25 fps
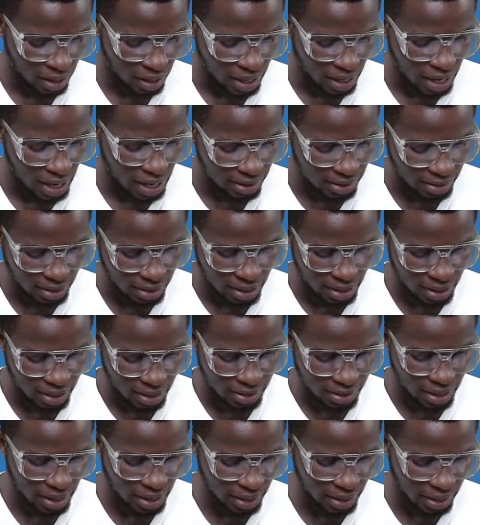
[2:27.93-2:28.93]
like I
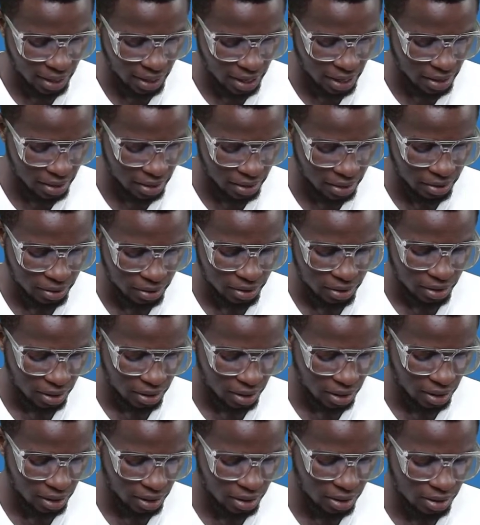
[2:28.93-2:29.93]
said, K
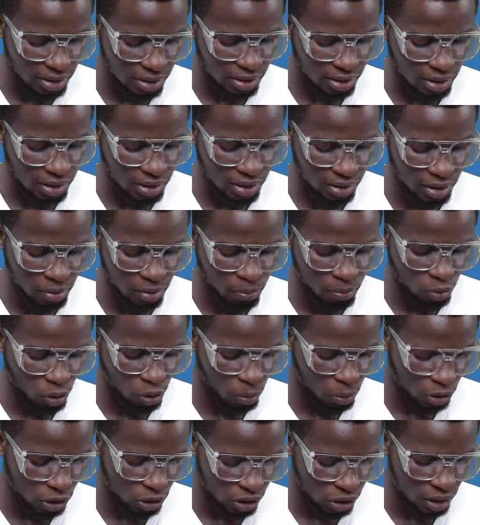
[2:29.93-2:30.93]
is the
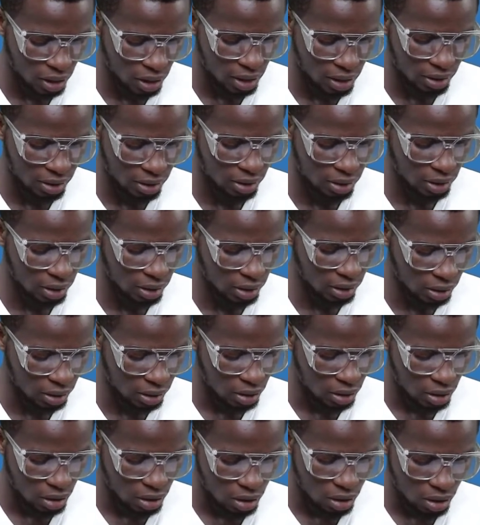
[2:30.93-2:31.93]

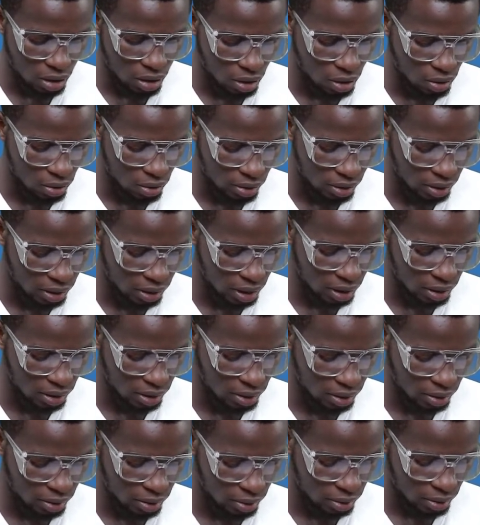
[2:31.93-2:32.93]
proportionality
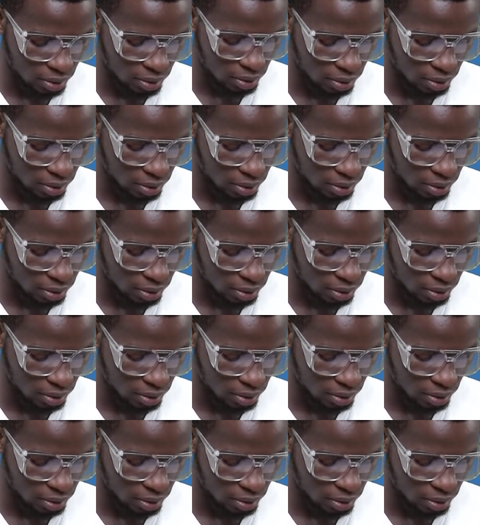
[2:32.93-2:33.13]
constant.